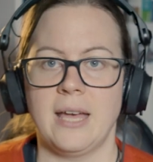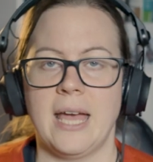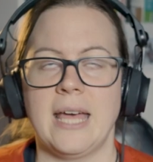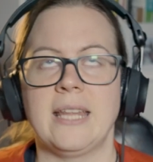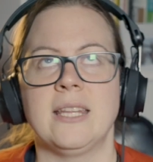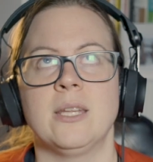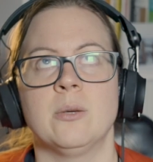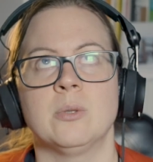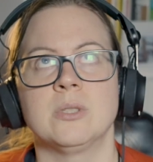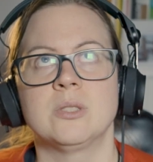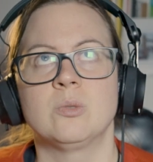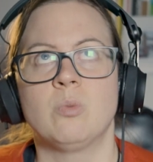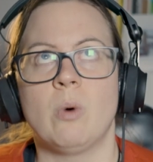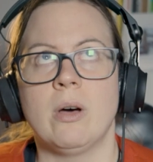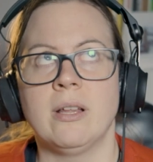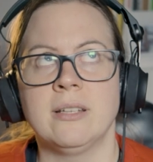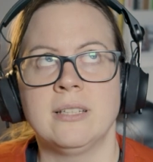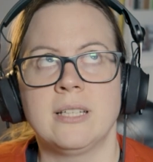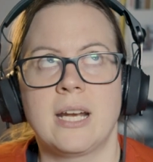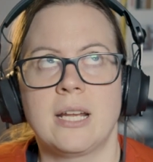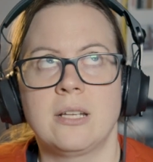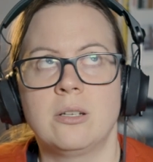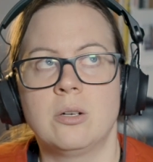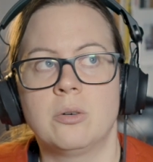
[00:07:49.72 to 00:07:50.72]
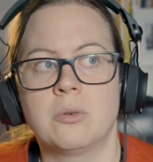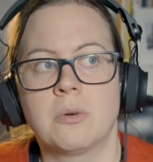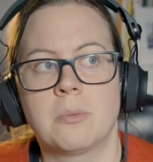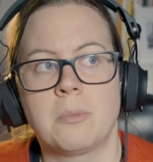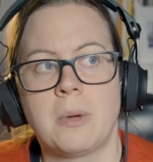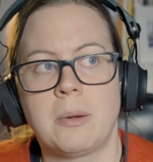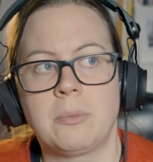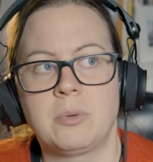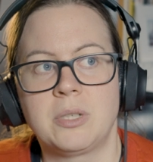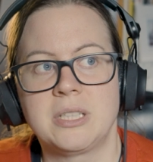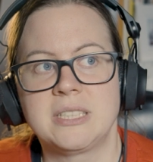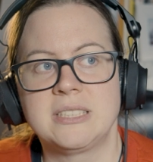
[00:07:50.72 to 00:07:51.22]
And there was one that I don't
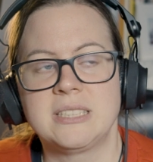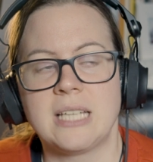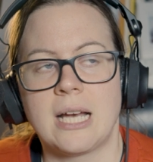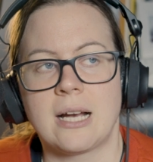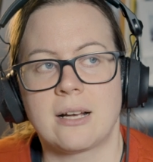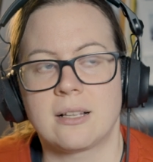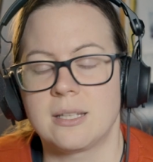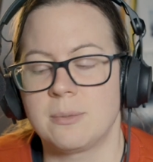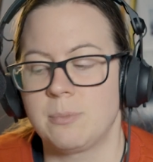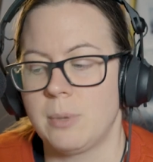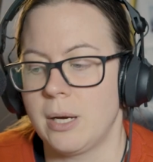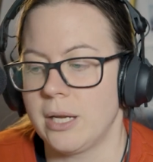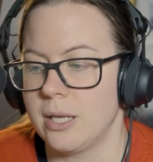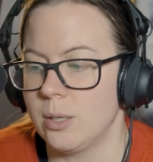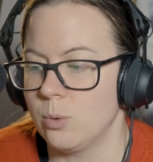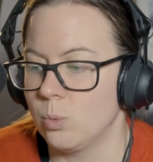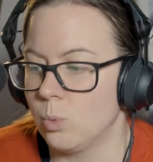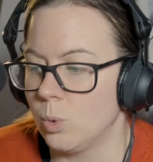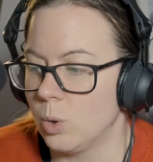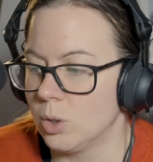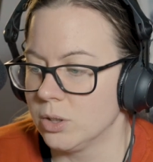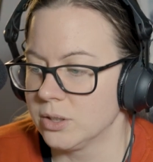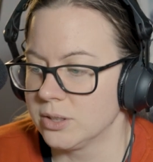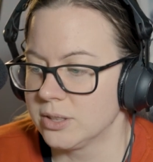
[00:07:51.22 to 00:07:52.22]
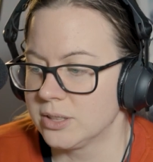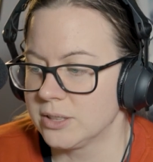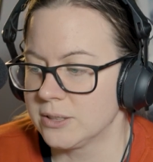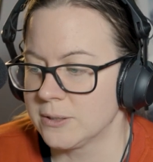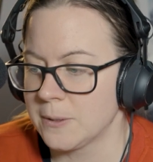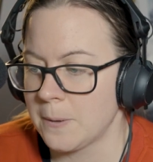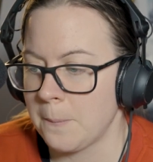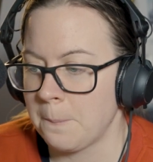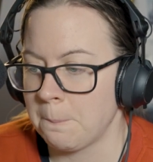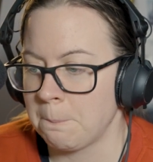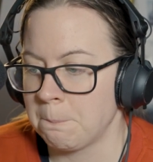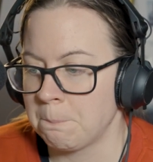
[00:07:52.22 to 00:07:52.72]
remember exactly, but it was
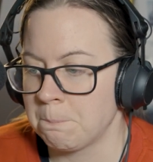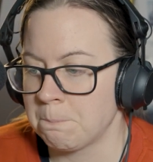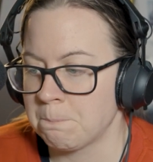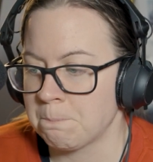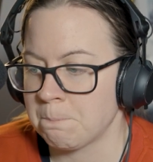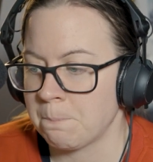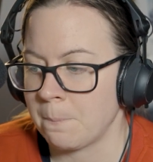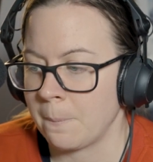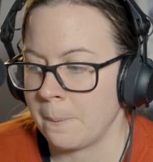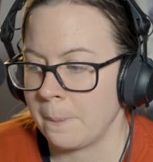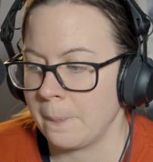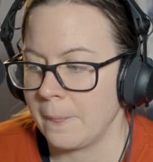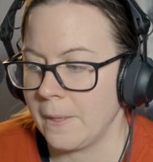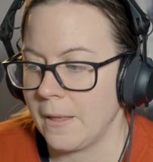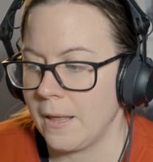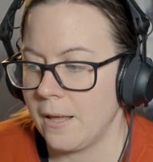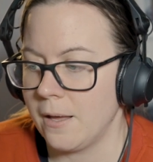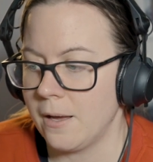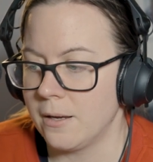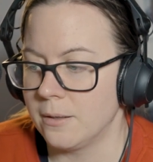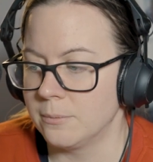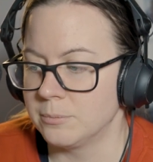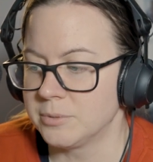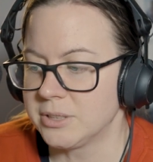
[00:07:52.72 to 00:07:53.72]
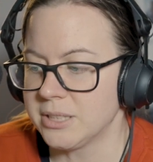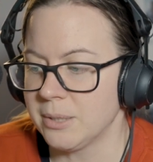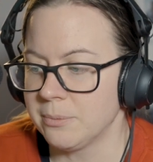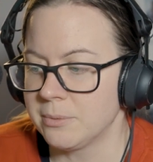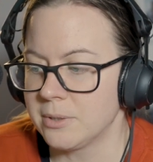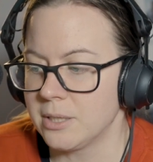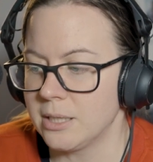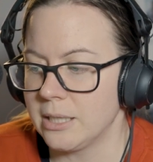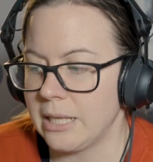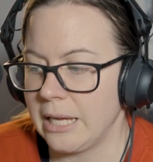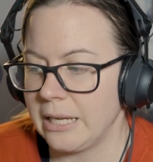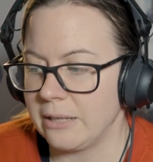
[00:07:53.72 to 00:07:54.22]
um,
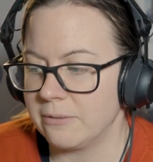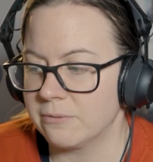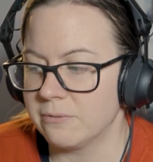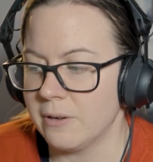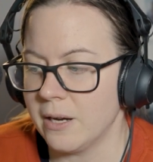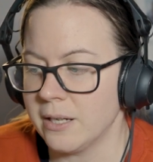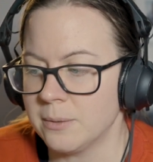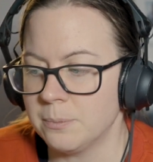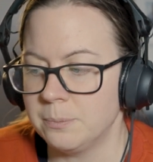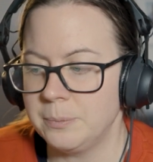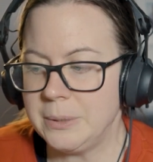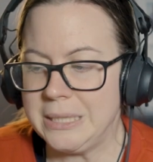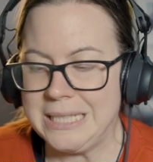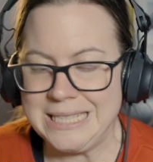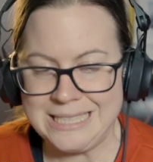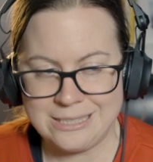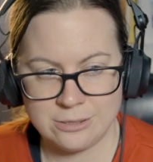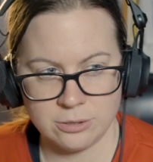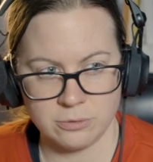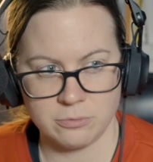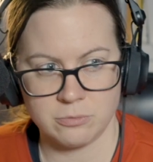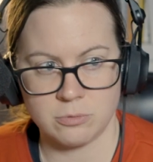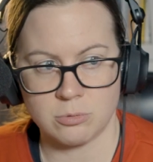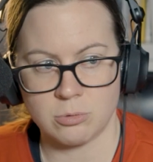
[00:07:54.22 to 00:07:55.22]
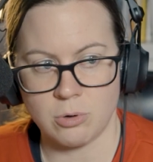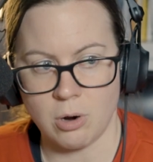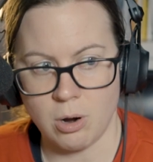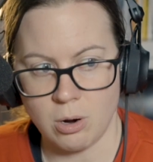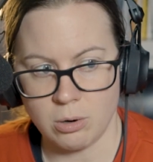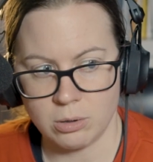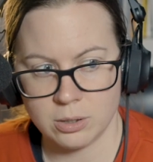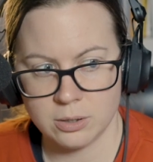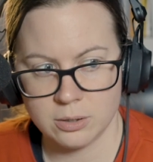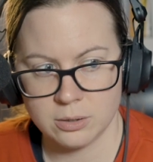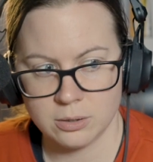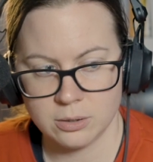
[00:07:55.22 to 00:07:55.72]
something like find a piece of
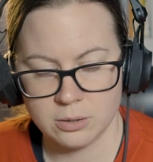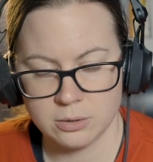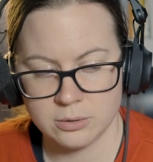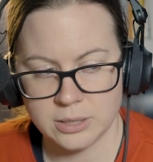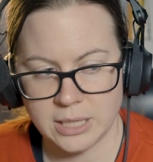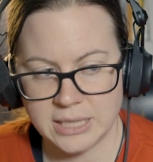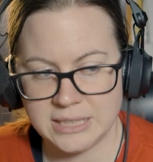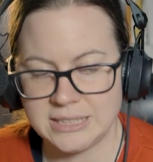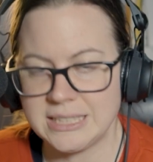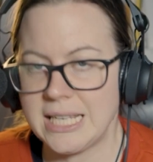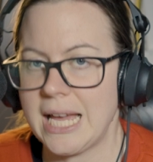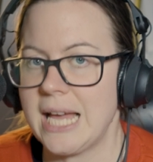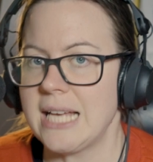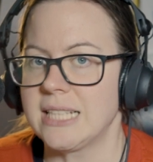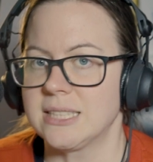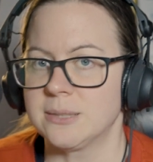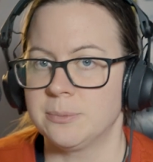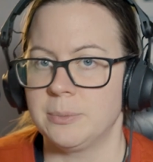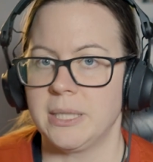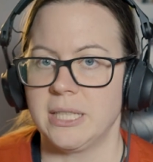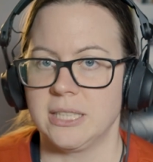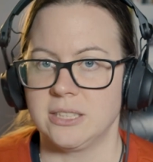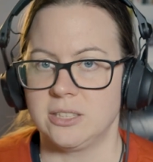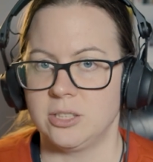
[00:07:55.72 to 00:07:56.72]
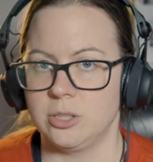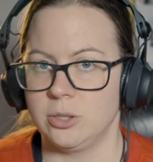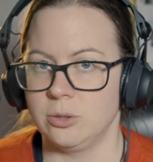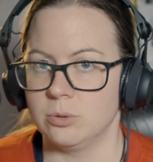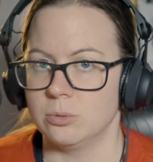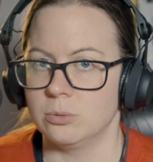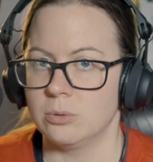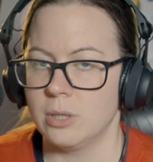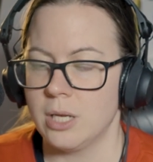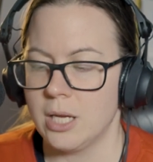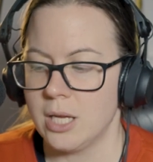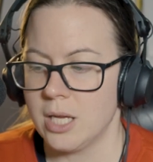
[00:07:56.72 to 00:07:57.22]
rock that is as big as
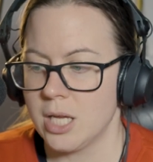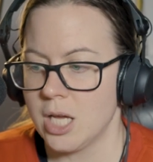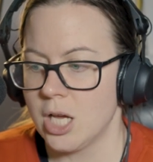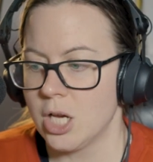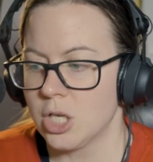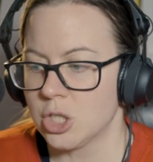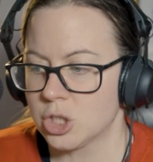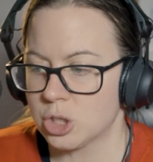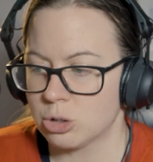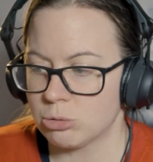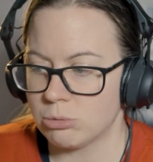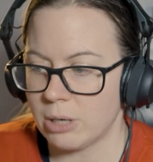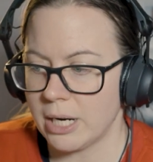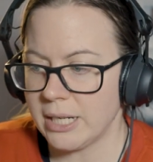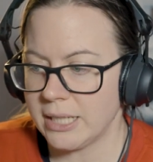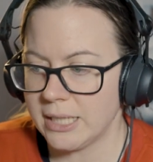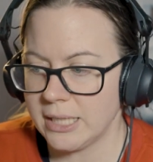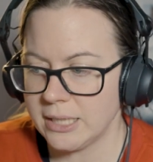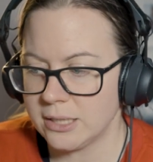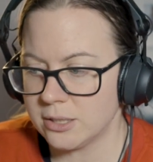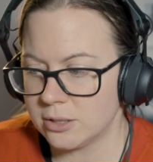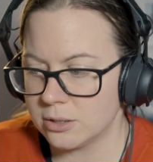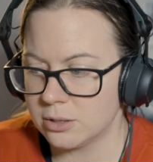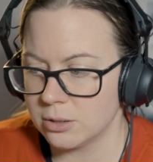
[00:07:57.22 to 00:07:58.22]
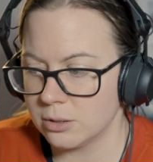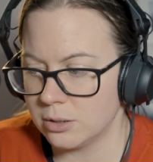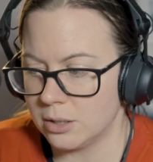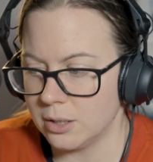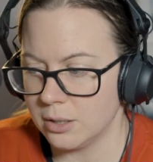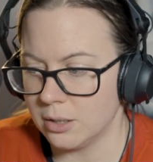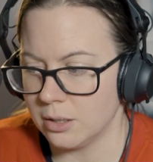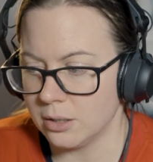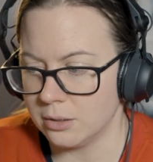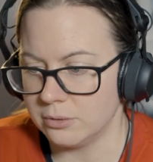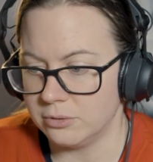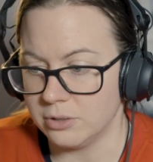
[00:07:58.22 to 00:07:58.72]
you, shred it to
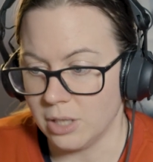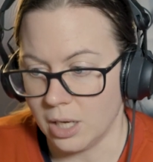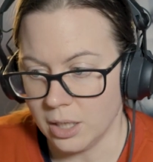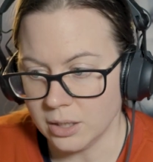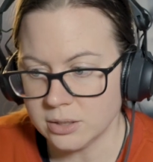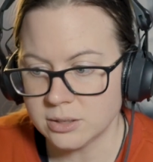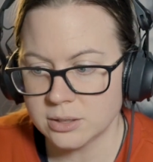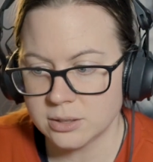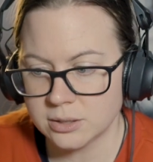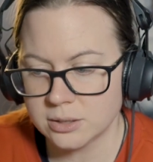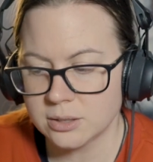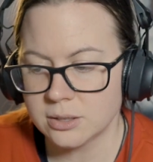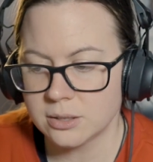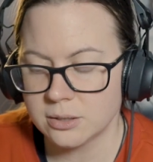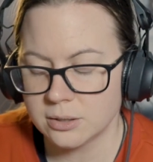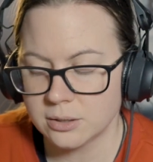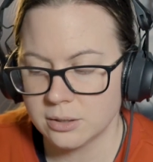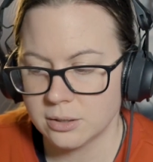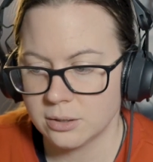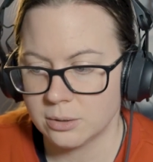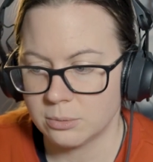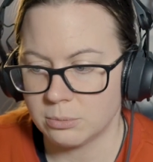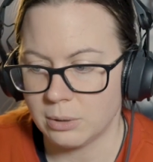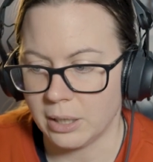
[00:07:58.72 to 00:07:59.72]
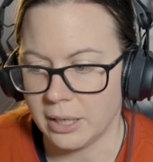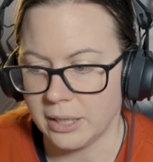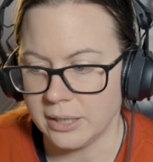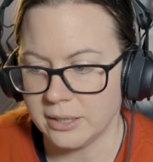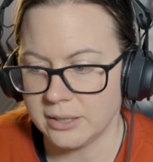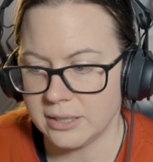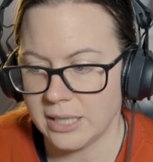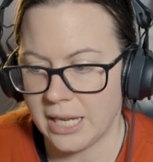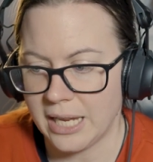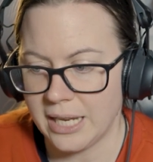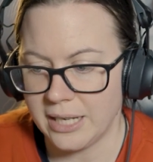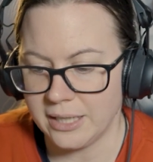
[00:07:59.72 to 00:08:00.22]
the dust,
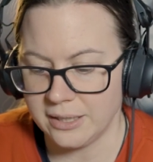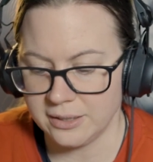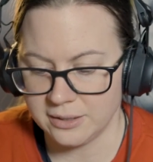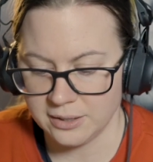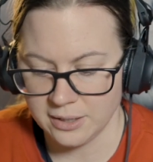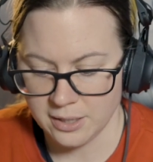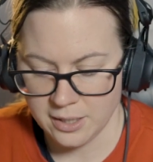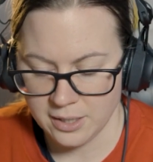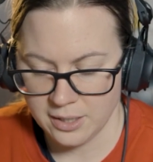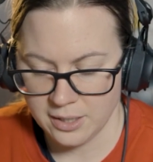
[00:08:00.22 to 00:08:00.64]
right? And